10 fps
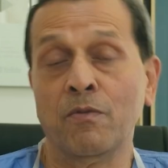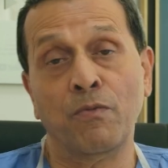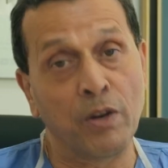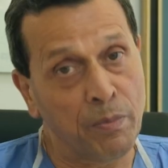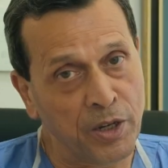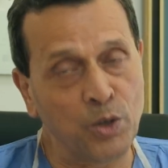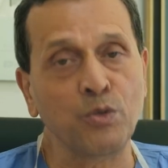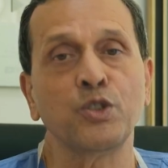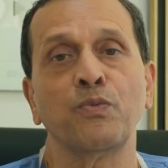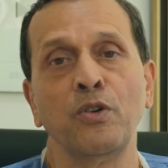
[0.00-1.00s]
will be
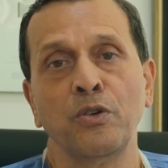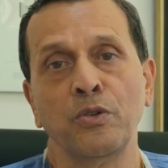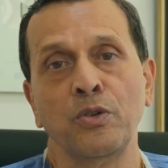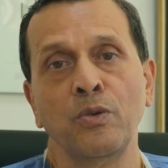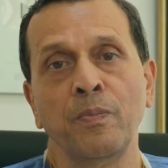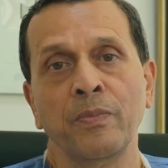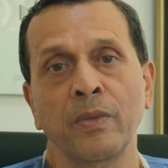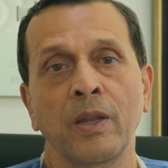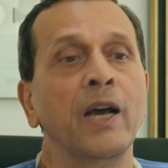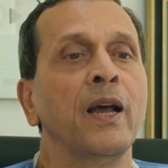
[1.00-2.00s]
useful to you,
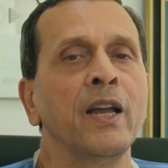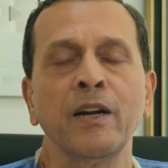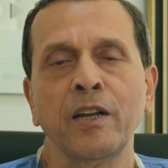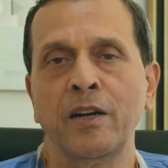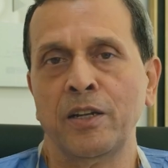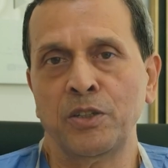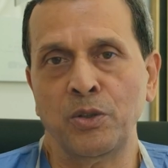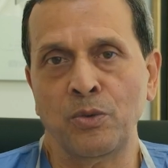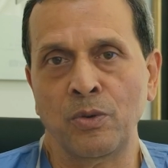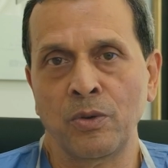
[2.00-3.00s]
and I encourage
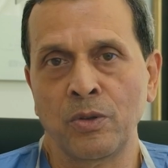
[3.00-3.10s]
you